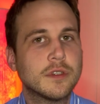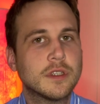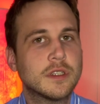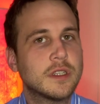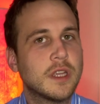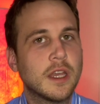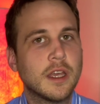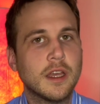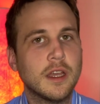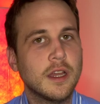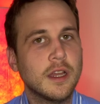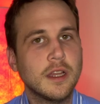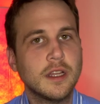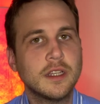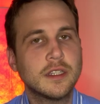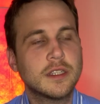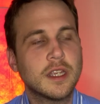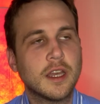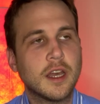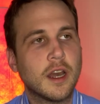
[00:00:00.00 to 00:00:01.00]
It's like a
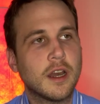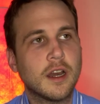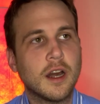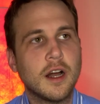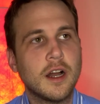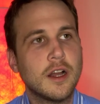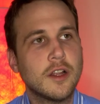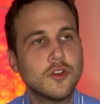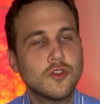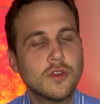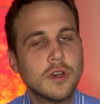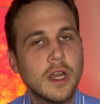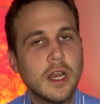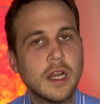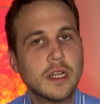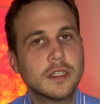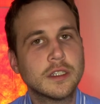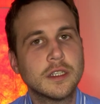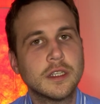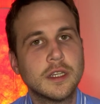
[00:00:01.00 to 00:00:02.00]

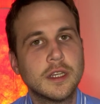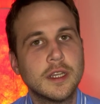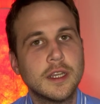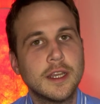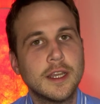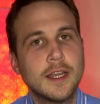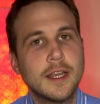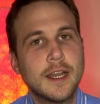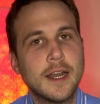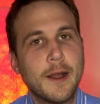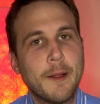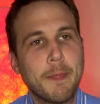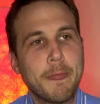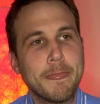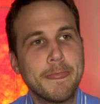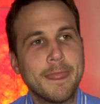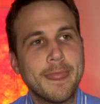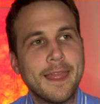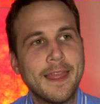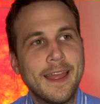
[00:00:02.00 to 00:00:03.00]
contract,
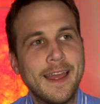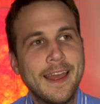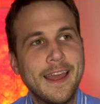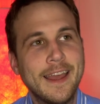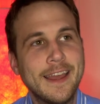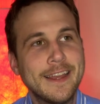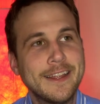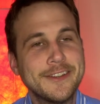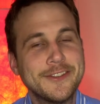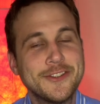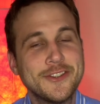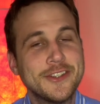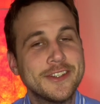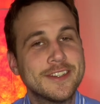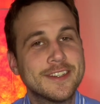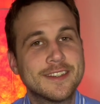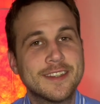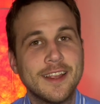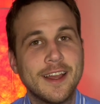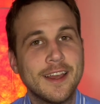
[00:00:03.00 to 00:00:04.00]
and she's
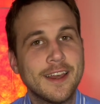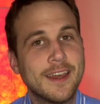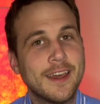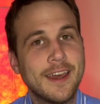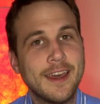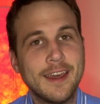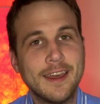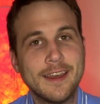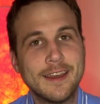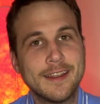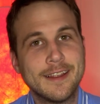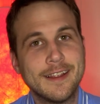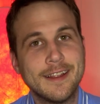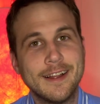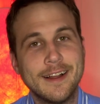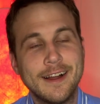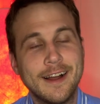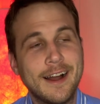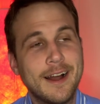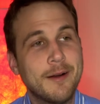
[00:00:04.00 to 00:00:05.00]
just like, hey,
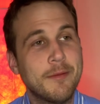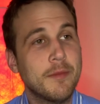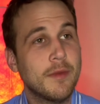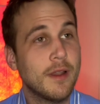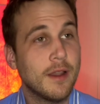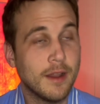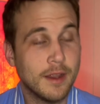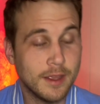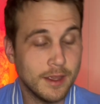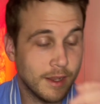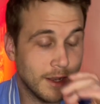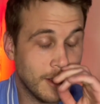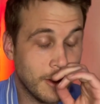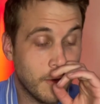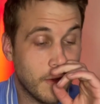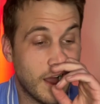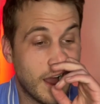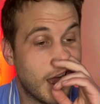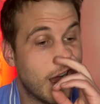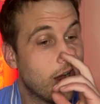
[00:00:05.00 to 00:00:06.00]
I
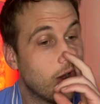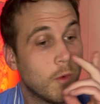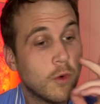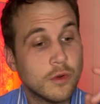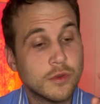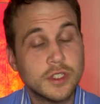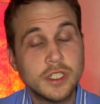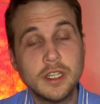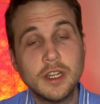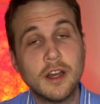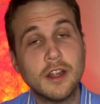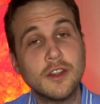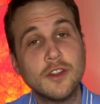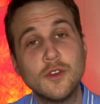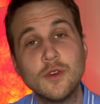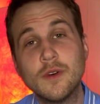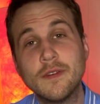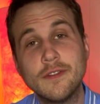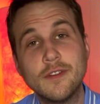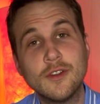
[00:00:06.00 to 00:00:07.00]
won't cheat on
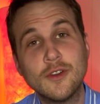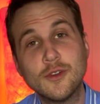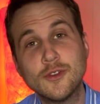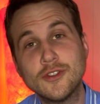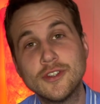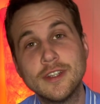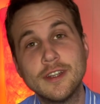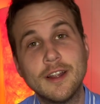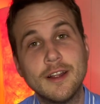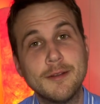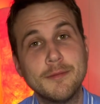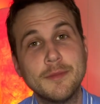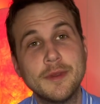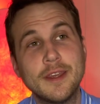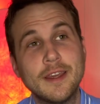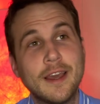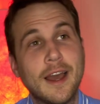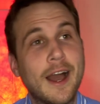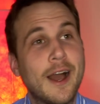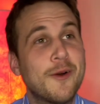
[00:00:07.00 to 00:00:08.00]
you if you don't cheat on
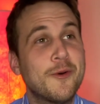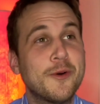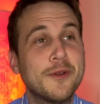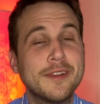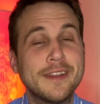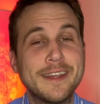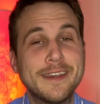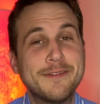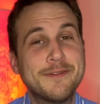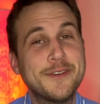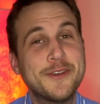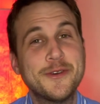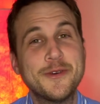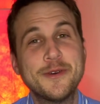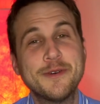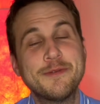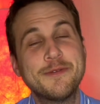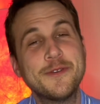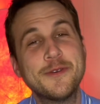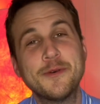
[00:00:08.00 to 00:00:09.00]
me. I won't leave you
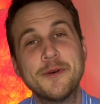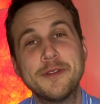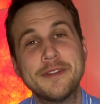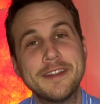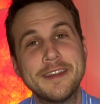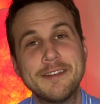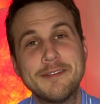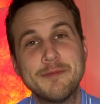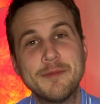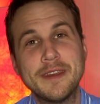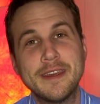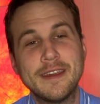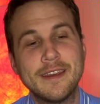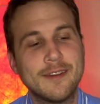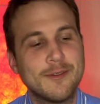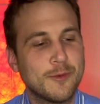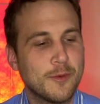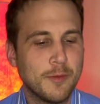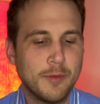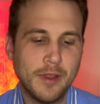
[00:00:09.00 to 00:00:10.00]
if you won't leave me.
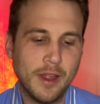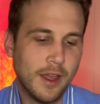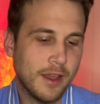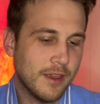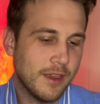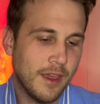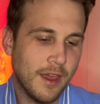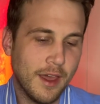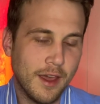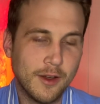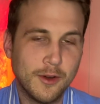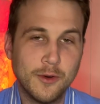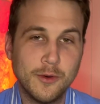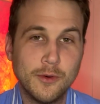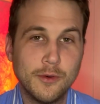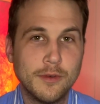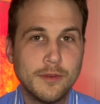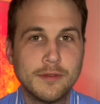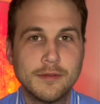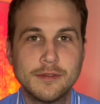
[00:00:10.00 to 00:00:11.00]
We'll be like, yeah,
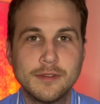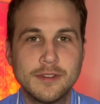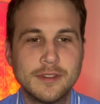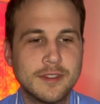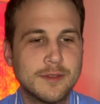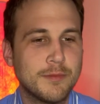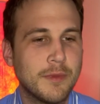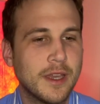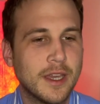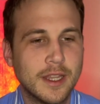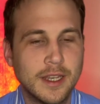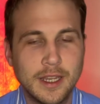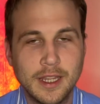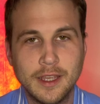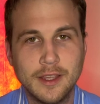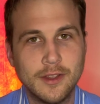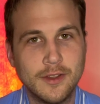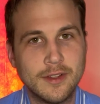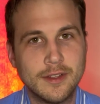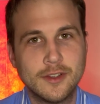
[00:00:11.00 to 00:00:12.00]
cool. Let's make a
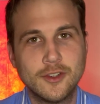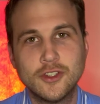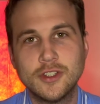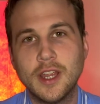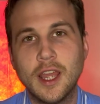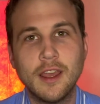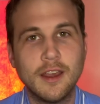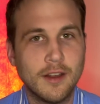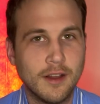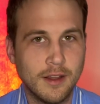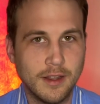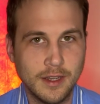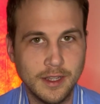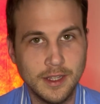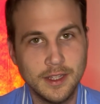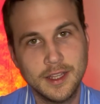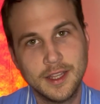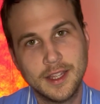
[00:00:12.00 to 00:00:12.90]
deal. Shake on it.